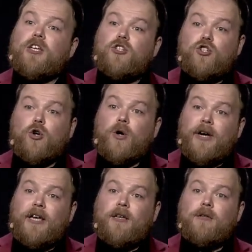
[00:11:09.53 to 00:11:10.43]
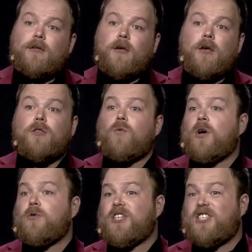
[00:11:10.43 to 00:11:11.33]
its joy, the
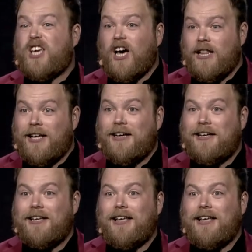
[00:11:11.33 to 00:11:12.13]
world its color,